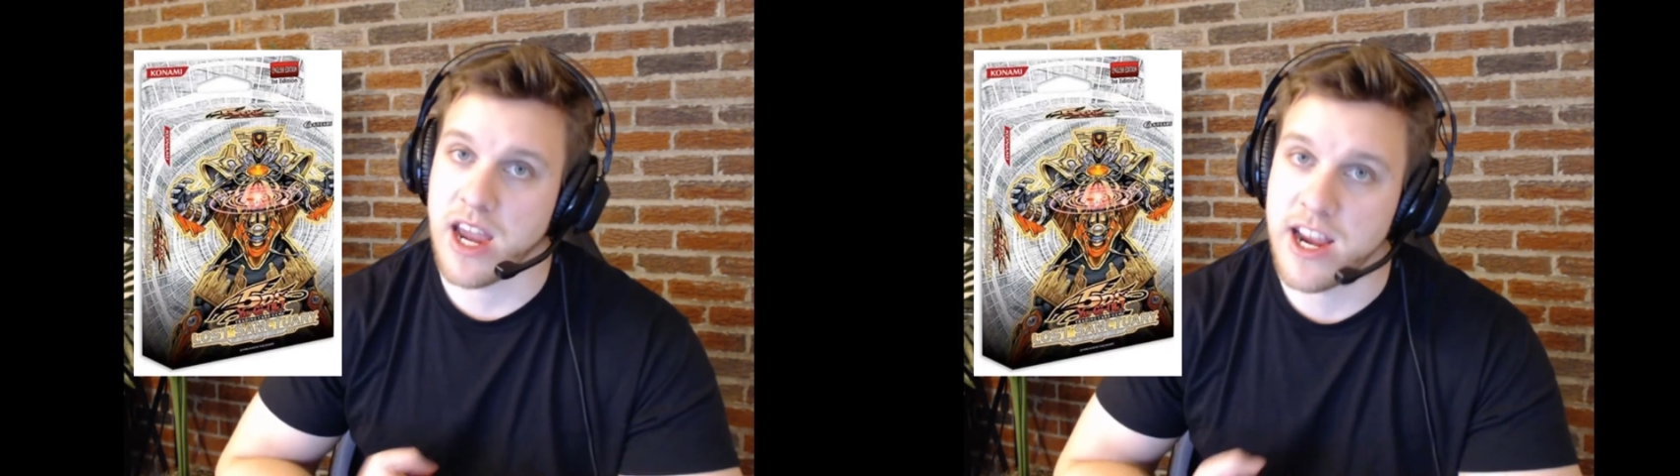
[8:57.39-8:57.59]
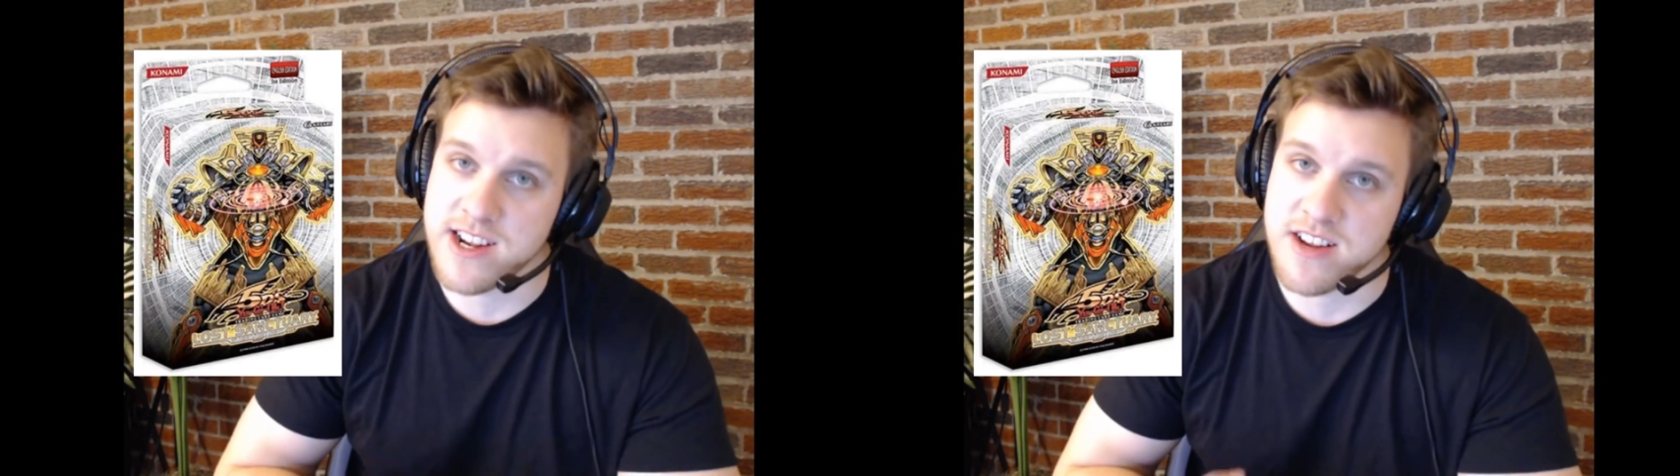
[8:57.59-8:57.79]

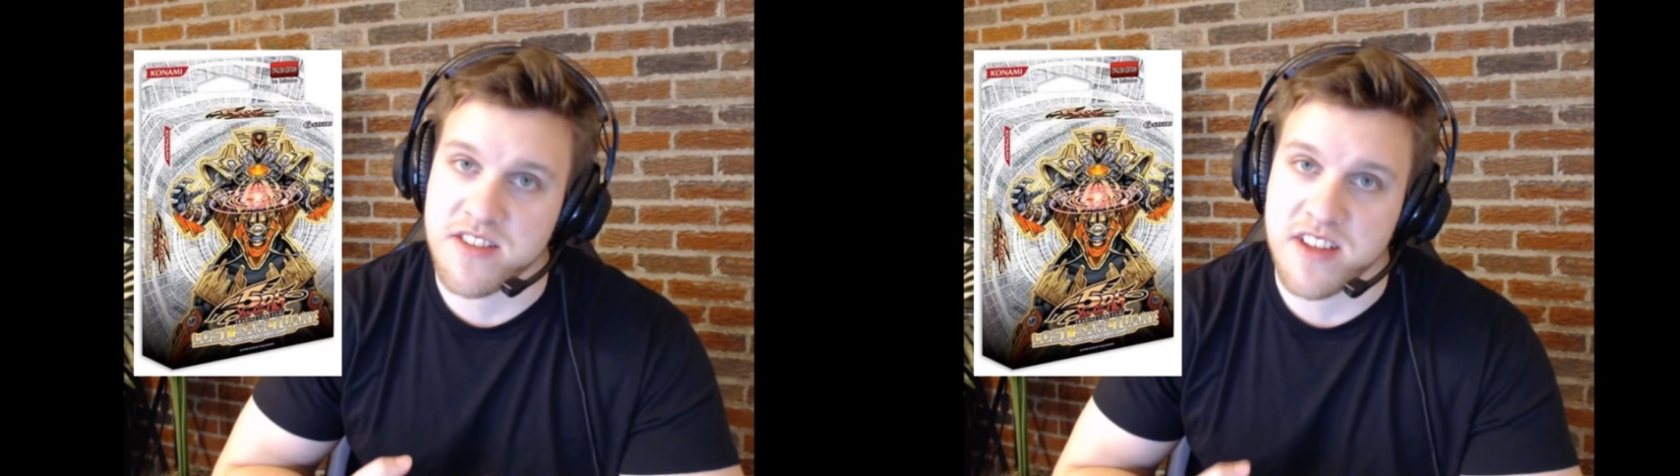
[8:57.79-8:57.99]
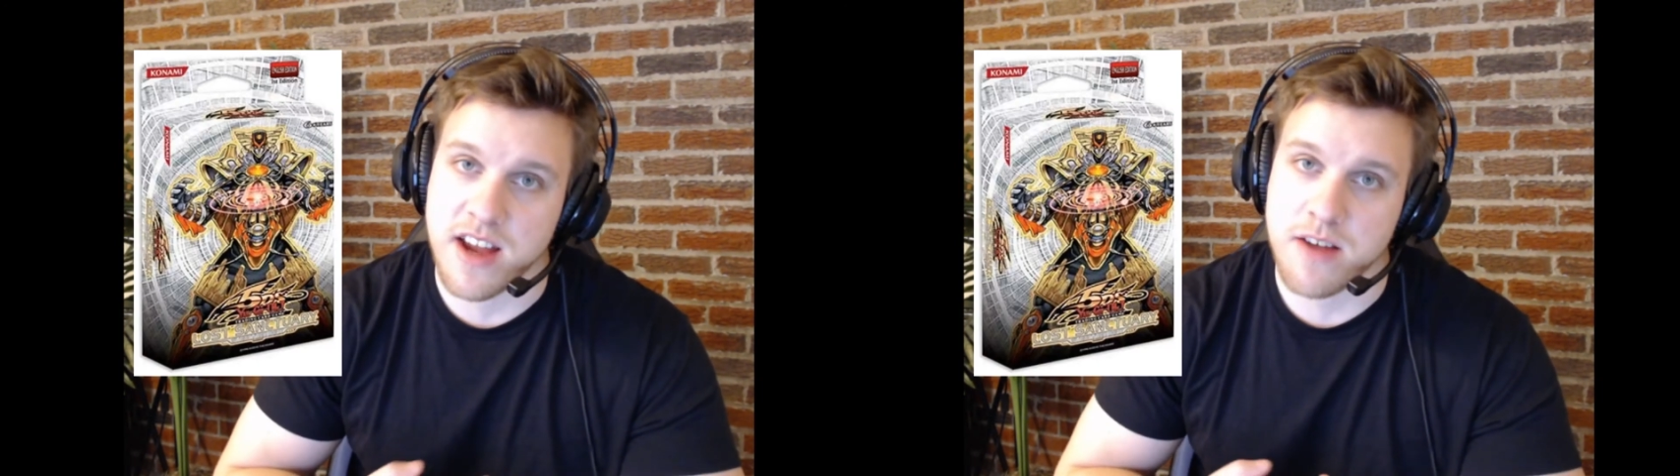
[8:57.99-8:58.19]

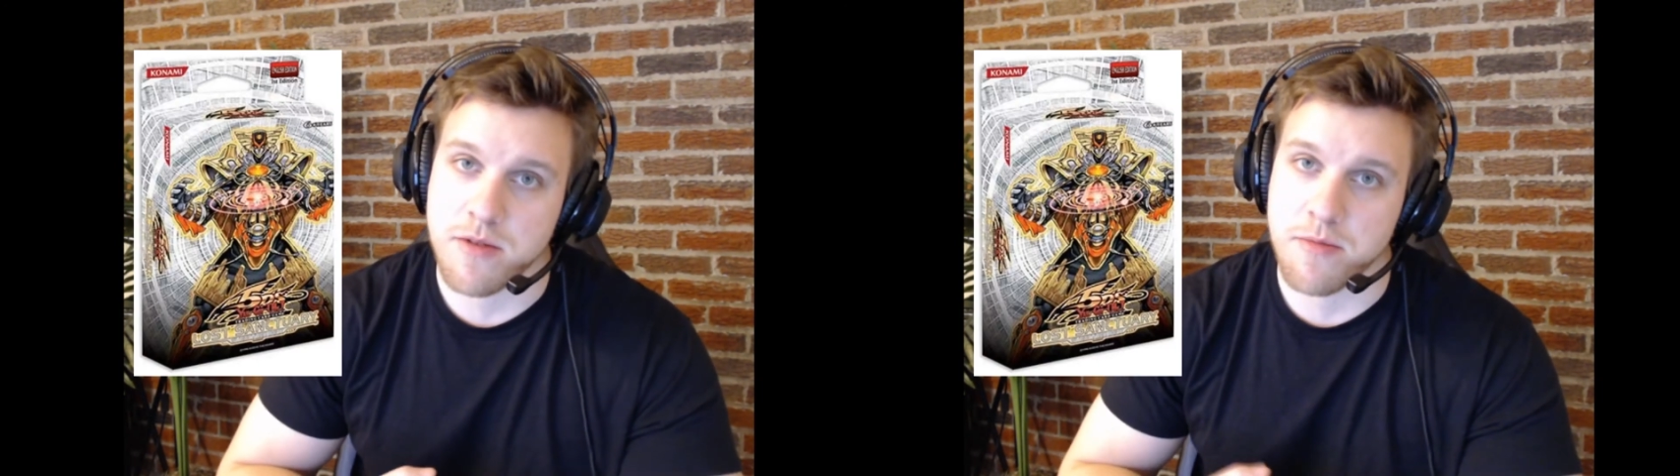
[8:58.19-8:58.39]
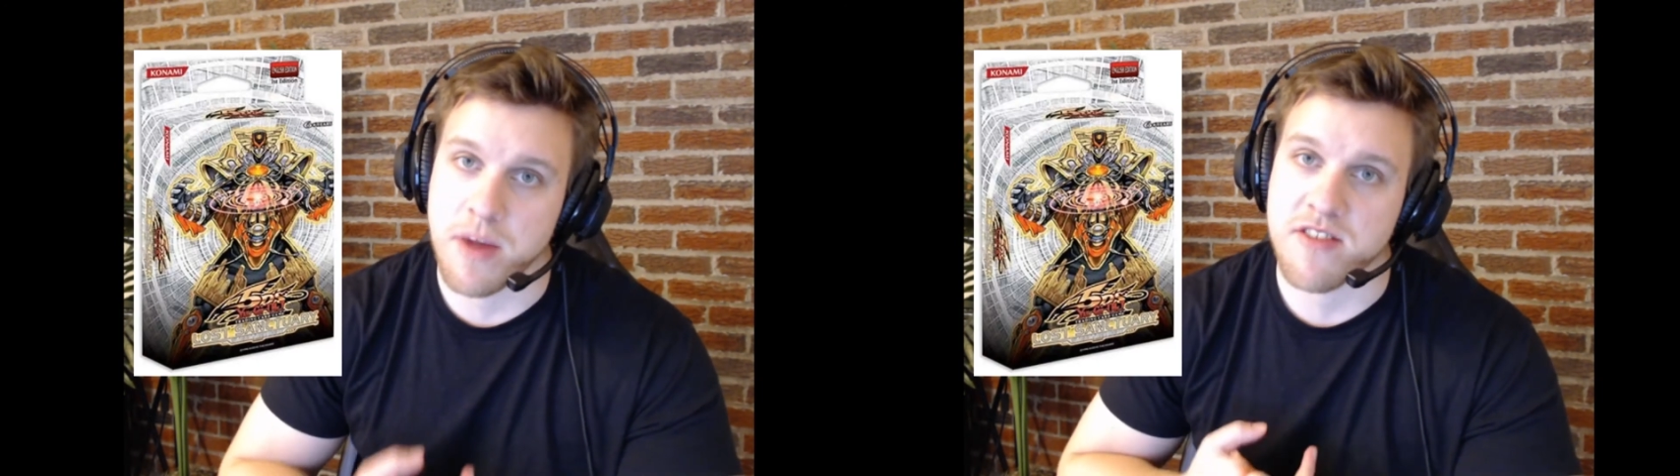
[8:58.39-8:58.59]
Agents deck
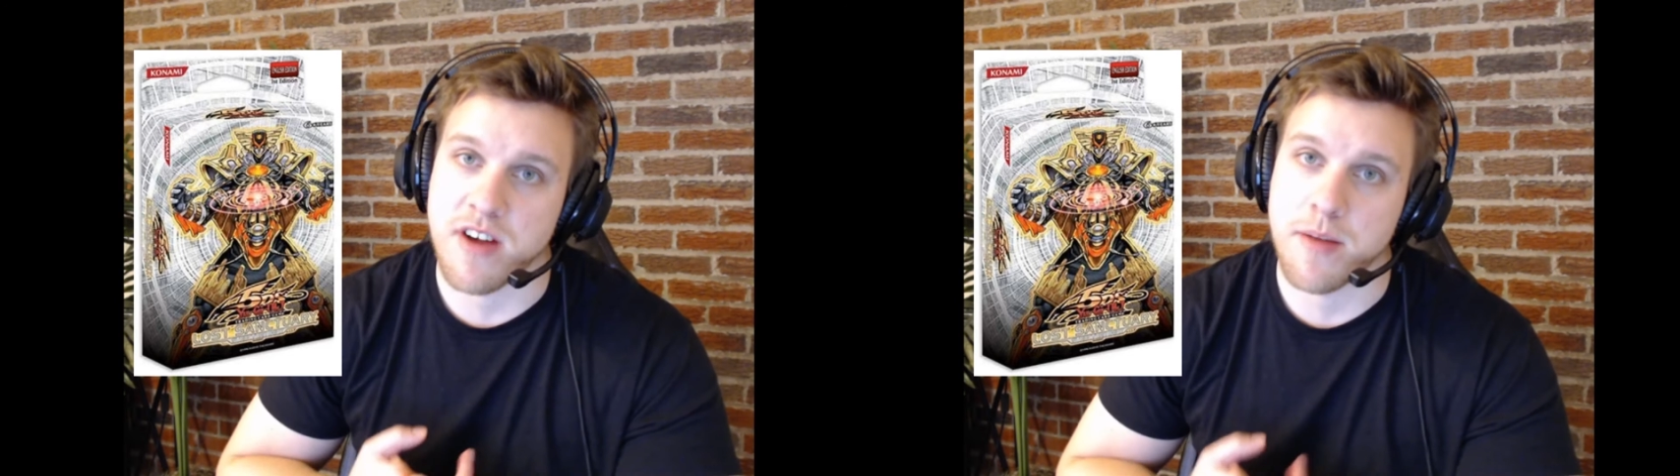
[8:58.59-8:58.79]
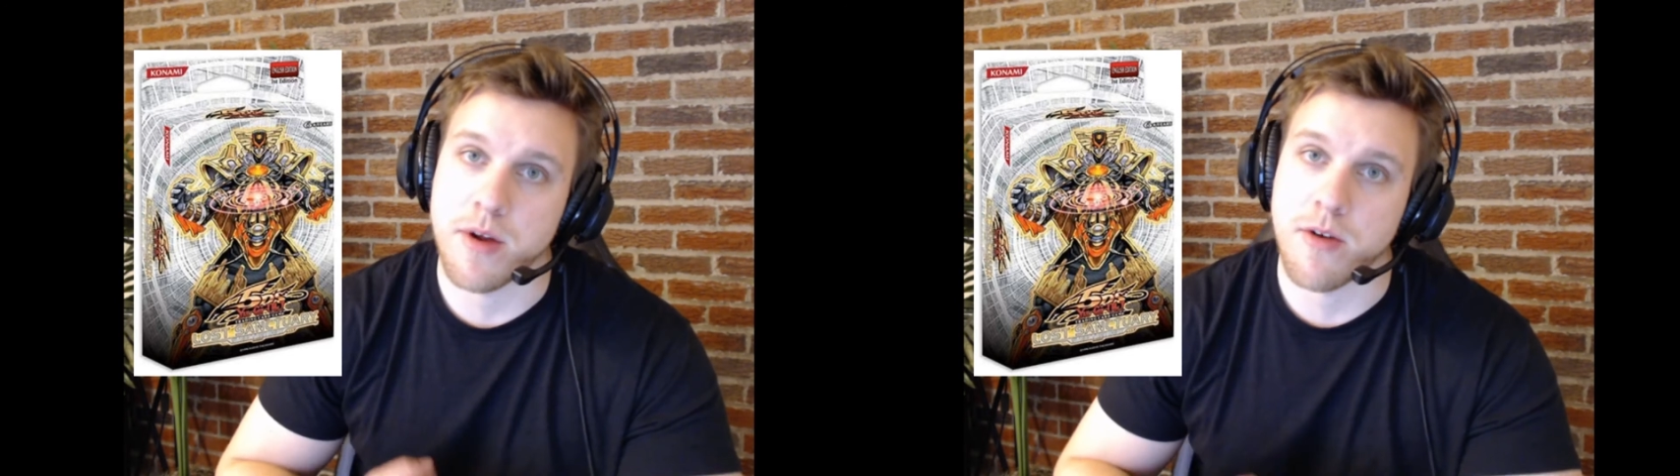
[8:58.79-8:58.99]
with Master
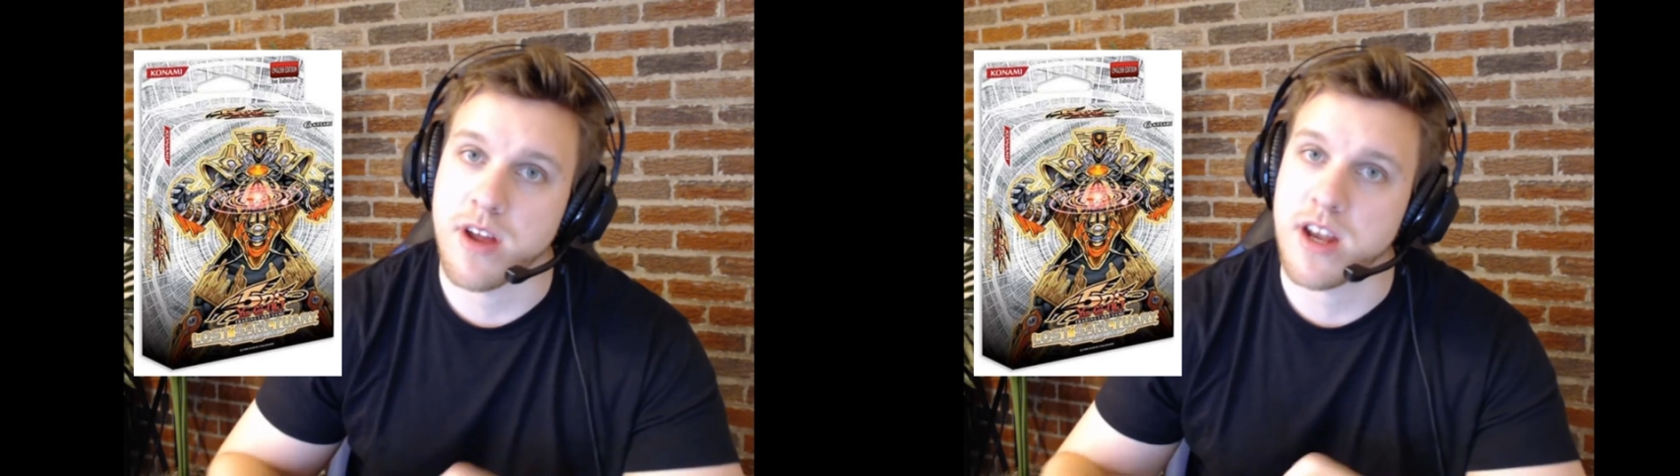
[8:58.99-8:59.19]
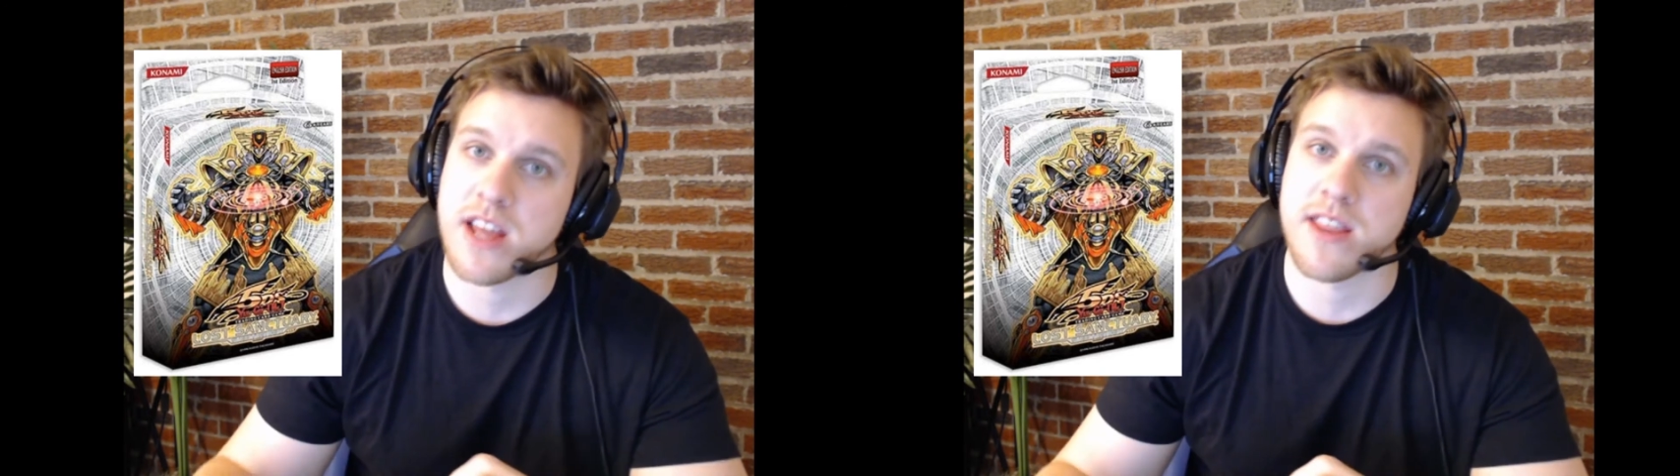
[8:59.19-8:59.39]
Hyperion,